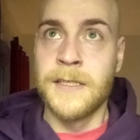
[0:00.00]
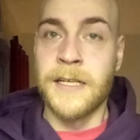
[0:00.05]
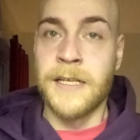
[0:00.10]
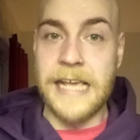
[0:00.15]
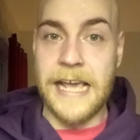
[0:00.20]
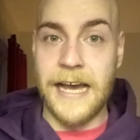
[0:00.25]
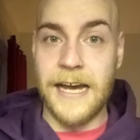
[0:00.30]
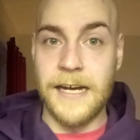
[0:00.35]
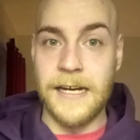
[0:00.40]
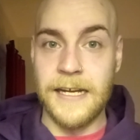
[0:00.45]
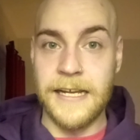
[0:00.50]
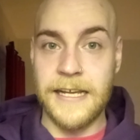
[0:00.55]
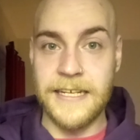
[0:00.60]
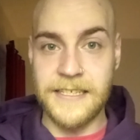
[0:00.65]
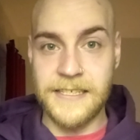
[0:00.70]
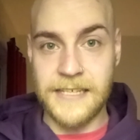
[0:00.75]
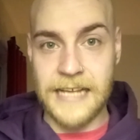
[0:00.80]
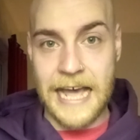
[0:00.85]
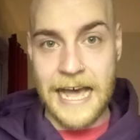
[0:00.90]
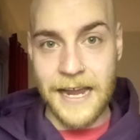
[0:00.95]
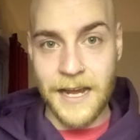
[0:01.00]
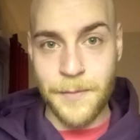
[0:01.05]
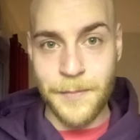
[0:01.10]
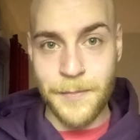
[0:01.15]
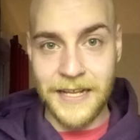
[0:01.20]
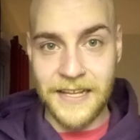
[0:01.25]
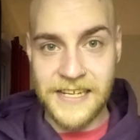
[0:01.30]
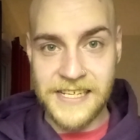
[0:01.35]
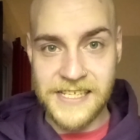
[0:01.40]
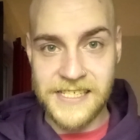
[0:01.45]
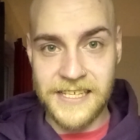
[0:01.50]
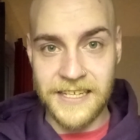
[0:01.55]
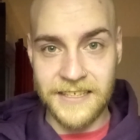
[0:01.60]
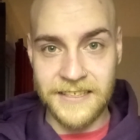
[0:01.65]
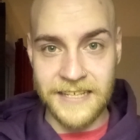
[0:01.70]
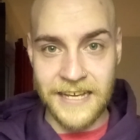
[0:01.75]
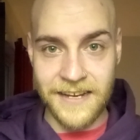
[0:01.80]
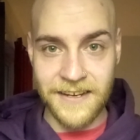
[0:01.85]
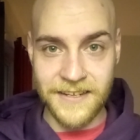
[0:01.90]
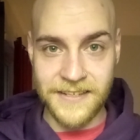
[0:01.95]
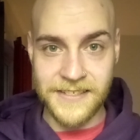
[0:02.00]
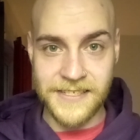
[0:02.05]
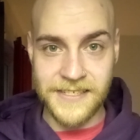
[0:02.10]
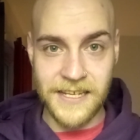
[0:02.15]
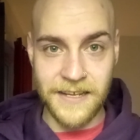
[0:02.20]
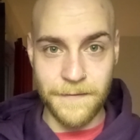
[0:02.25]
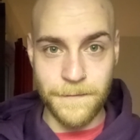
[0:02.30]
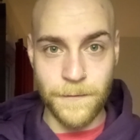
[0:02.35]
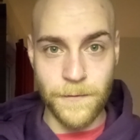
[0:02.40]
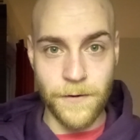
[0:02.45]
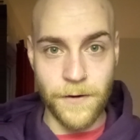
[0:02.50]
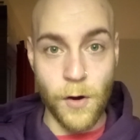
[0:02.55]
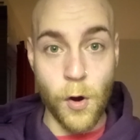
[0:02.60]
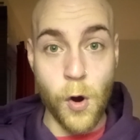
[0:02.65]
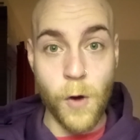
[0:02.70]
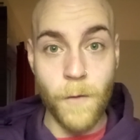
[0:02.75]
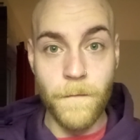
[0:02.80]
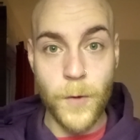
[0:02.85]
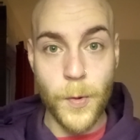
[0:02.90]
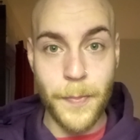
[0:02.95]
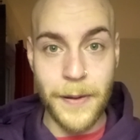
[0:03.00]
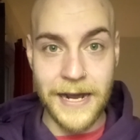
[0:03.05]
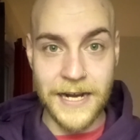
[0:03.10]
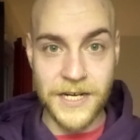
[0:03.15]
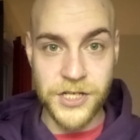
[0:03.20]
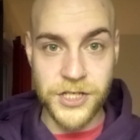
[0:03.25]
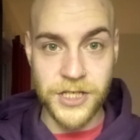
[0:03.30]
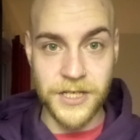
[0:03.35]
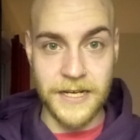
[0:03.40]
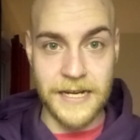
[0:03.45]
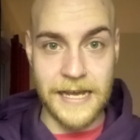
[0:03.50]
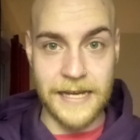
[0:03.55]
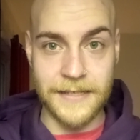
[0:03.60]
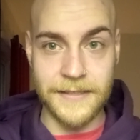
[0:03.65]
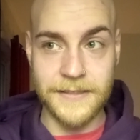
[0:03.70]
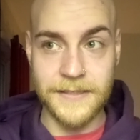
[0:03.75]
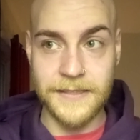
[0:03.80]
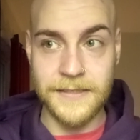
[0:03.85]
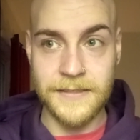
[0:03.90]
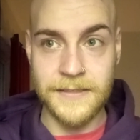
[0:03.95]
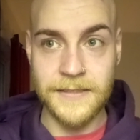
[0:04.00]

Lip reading: yeah, his animalistic tendency for overpassion and